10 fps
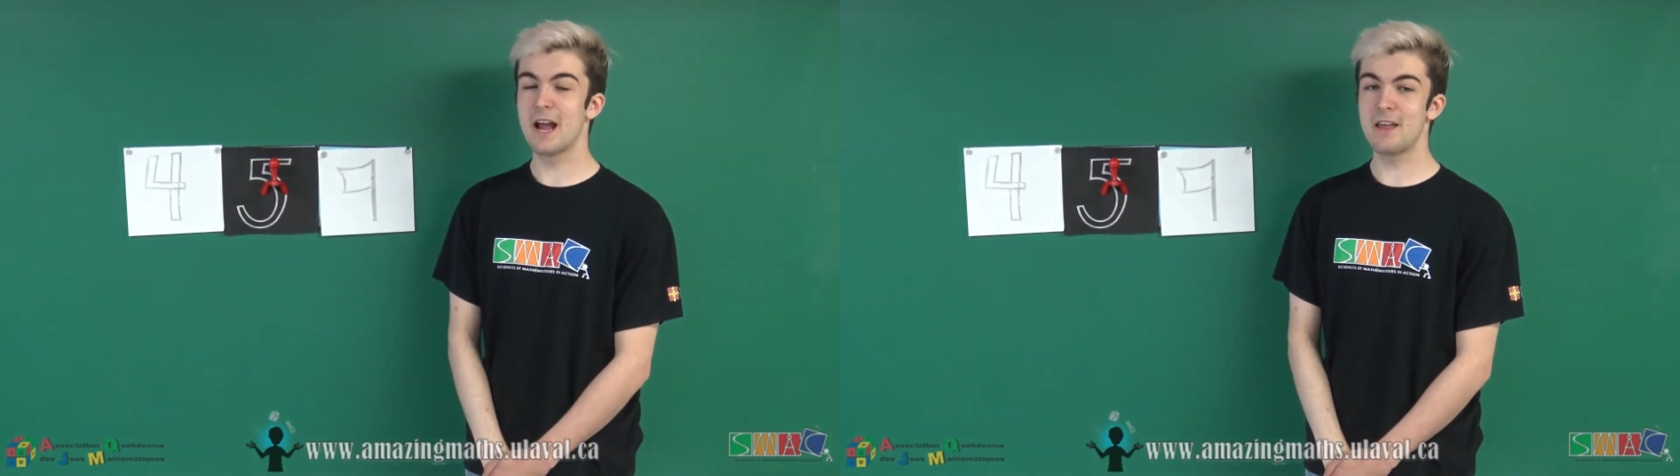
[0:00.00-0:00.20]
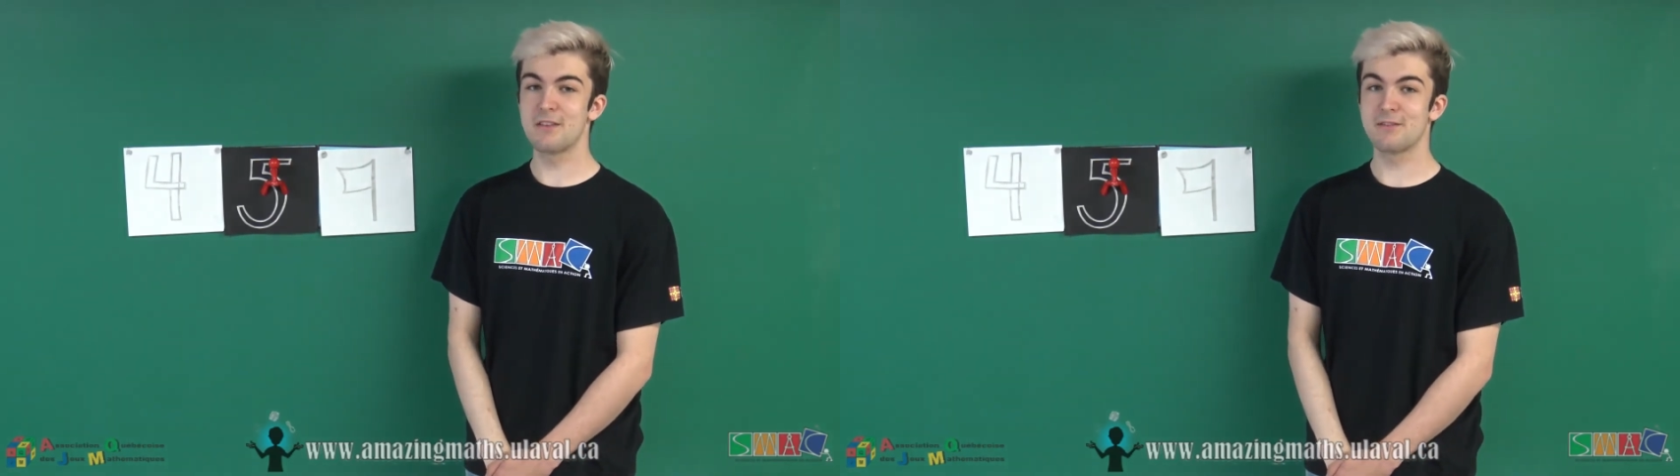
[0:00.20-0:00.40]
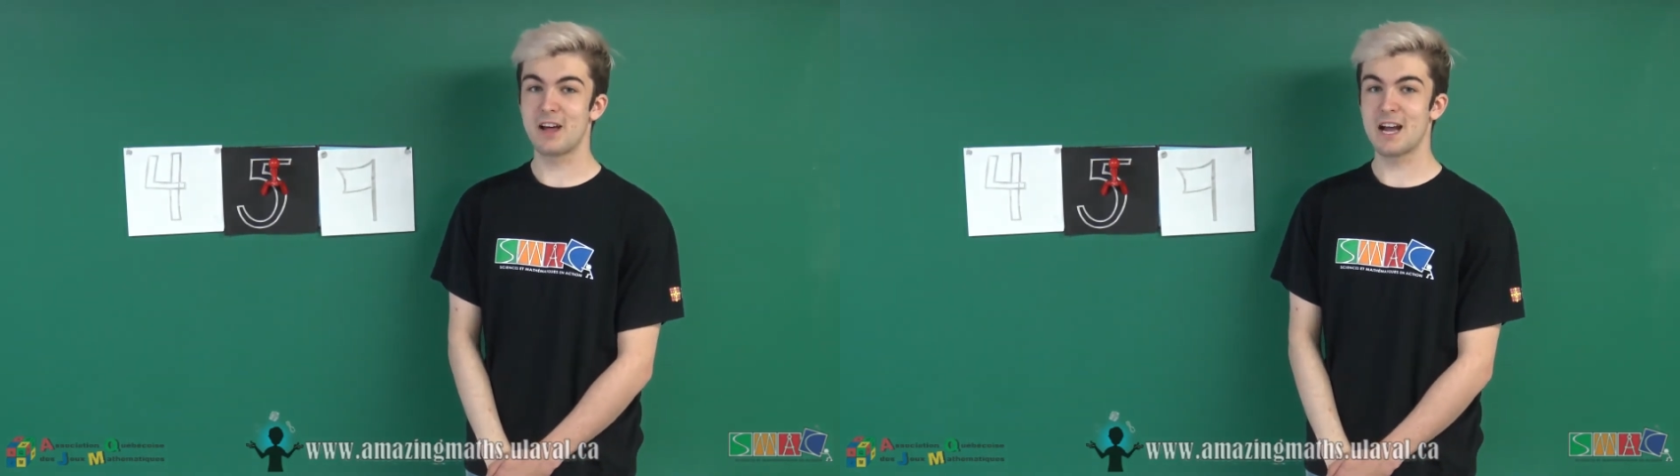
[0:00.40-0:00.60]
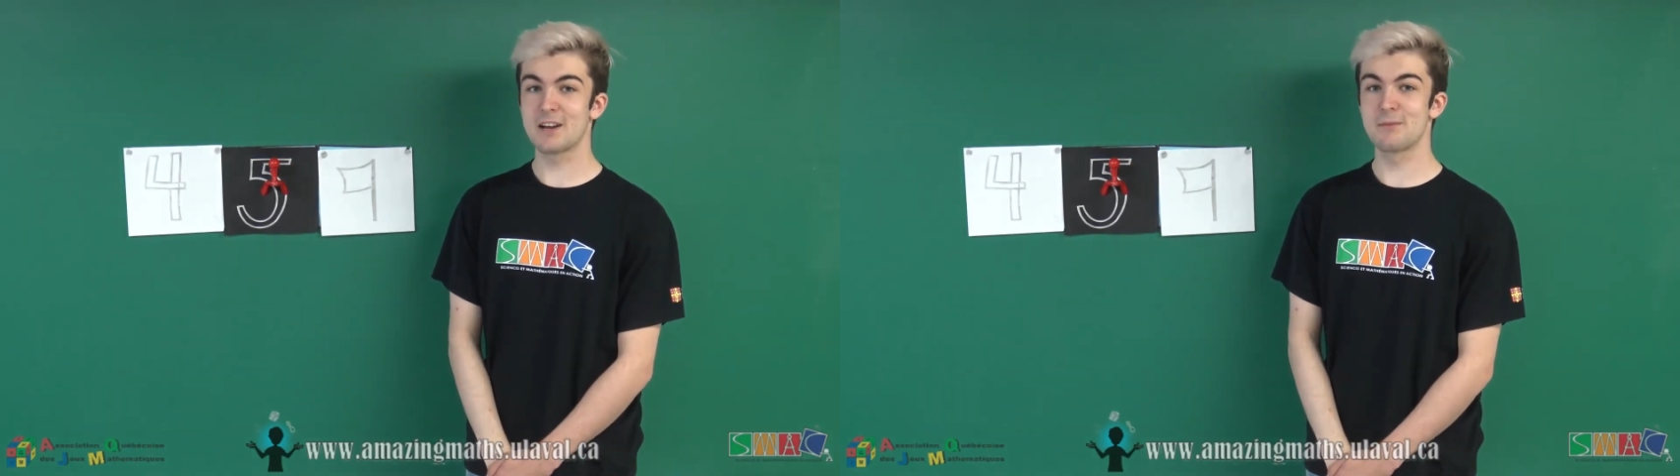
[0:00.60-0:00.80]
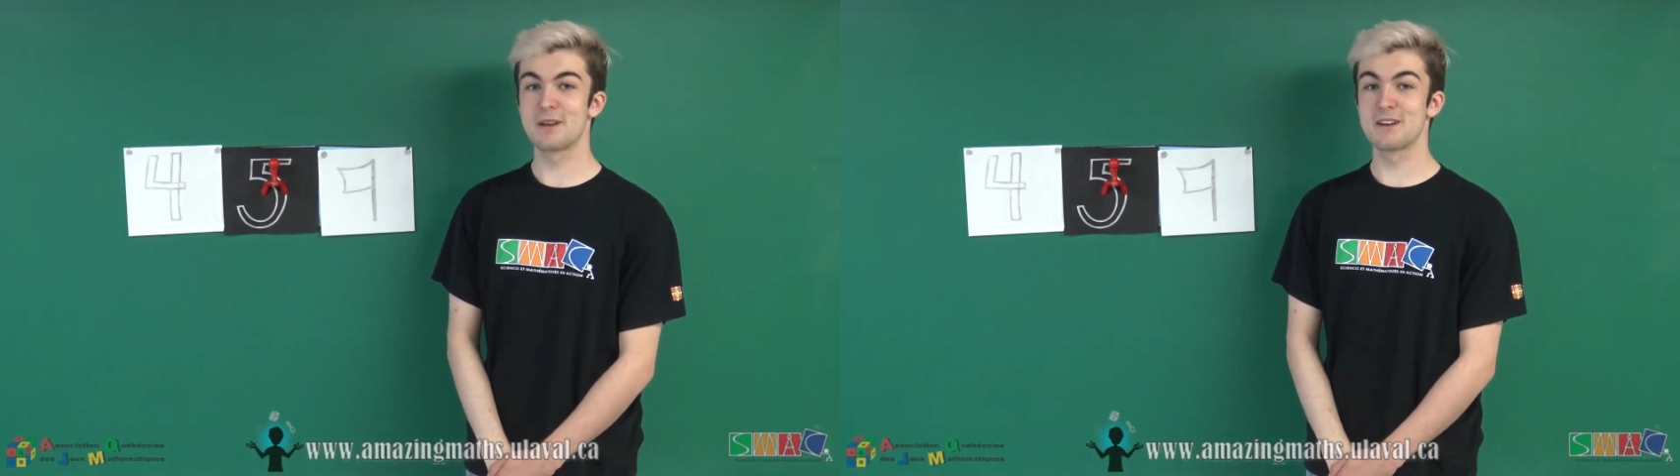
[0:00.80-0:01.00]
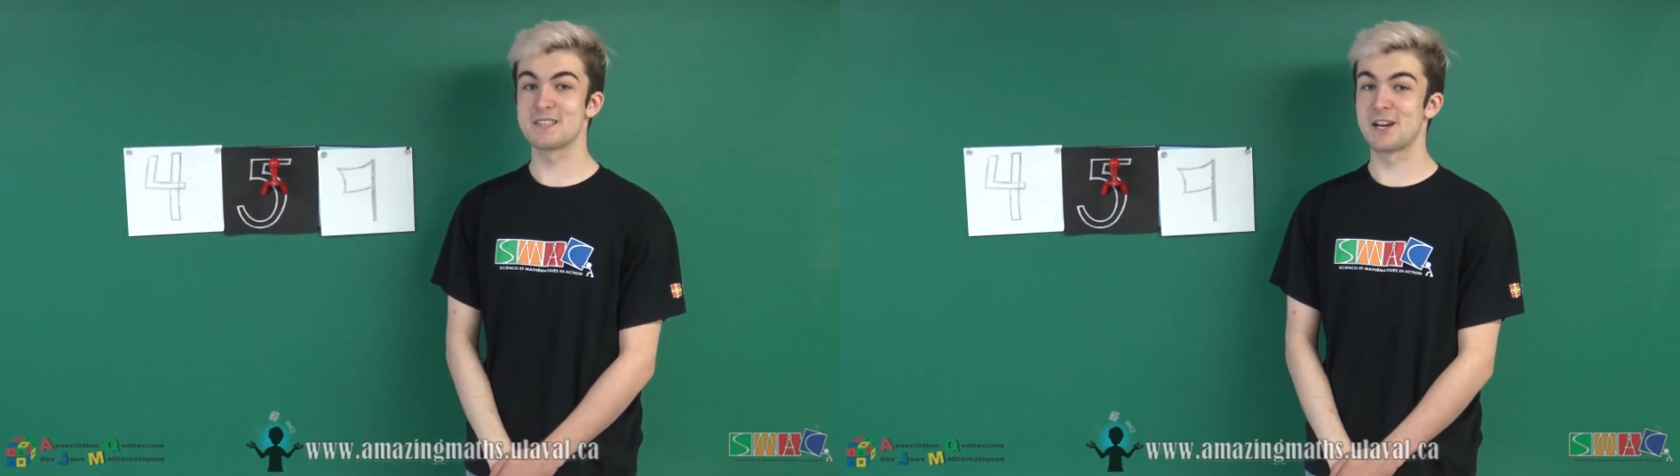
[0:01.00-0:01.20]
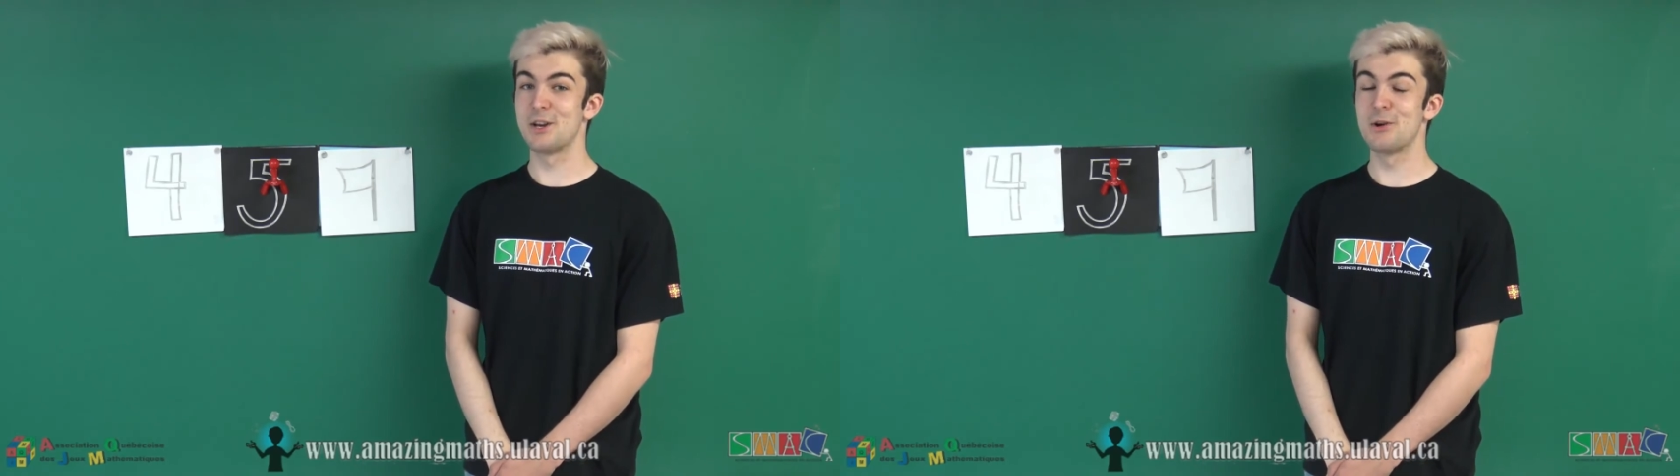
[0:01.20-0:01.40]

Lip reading: and the flag because I know